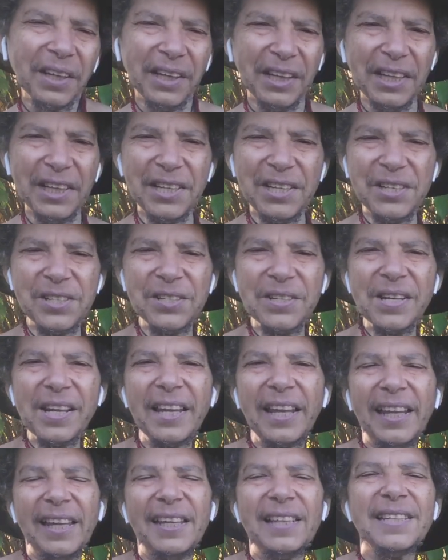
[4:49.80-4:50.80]

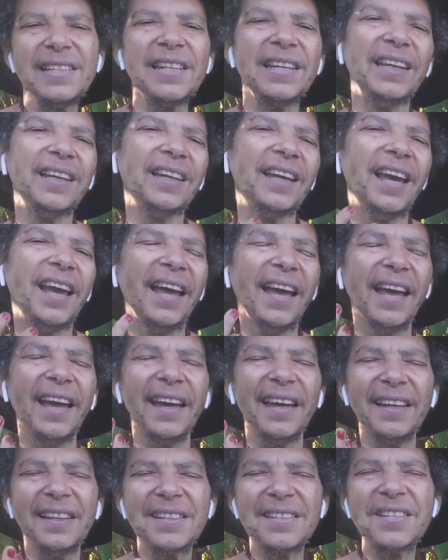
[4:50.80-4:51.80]
undulating
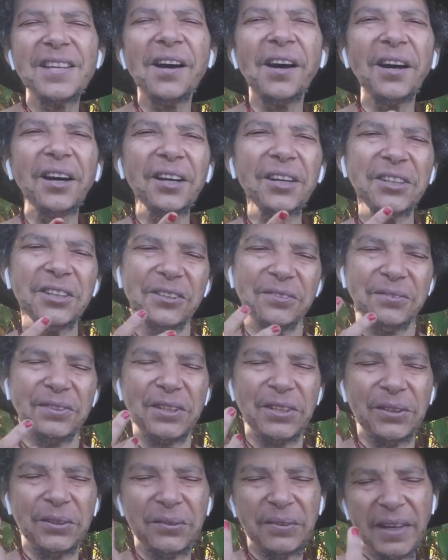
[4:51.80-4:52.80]
inside of
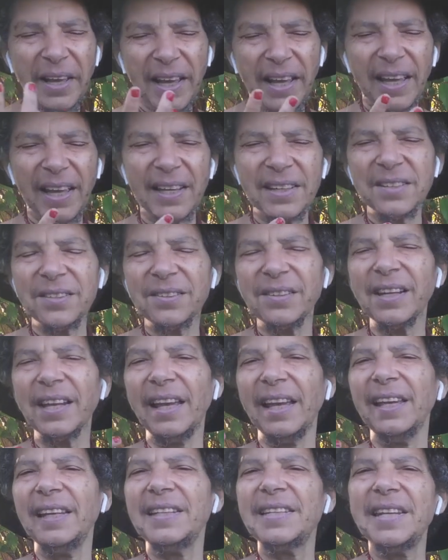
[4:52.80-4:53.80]
you,
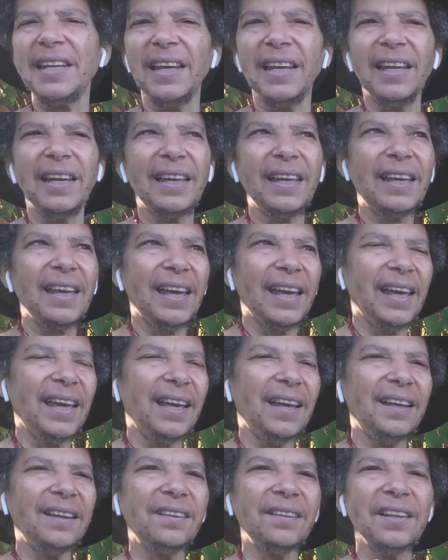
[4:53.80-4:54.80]
undulating
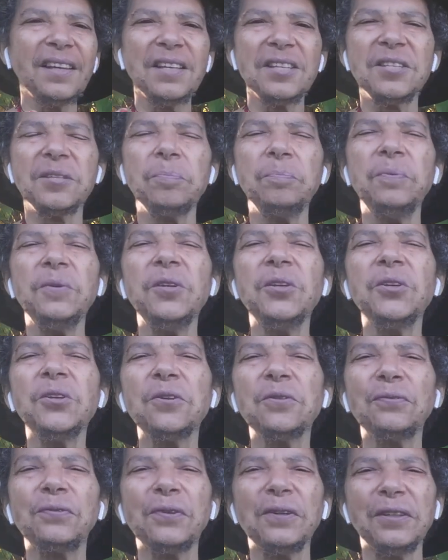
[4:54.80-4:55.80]
in this
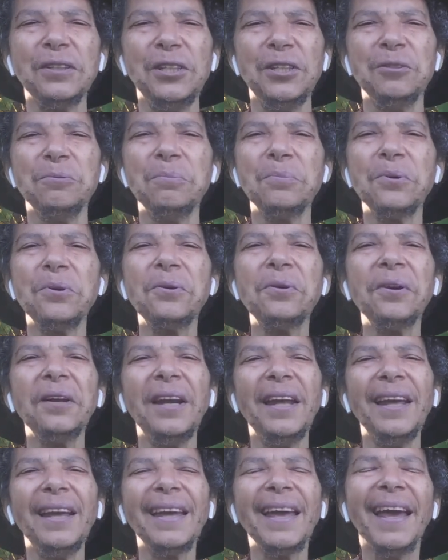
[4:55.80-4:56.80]
beautiful new
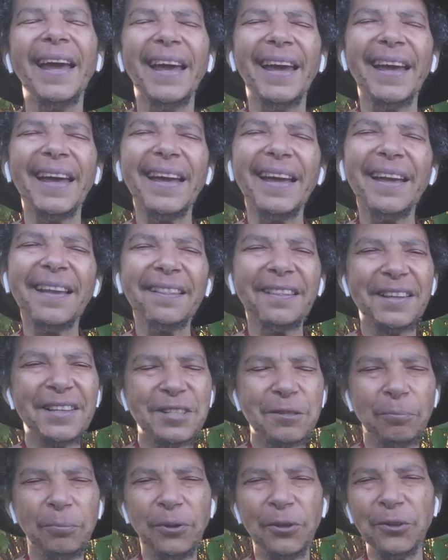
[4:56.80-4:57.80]
morning, in
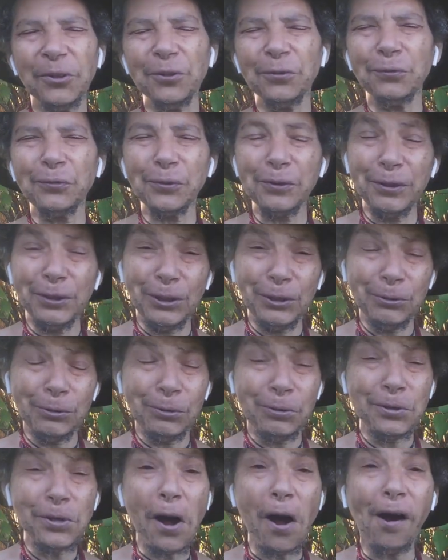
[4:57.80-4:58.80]
this beautiful new
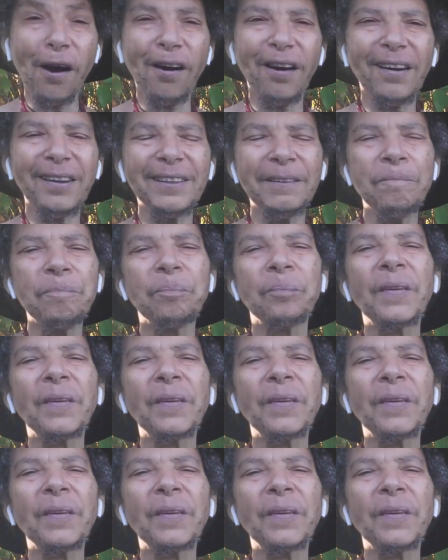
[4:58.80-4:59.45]
dawn,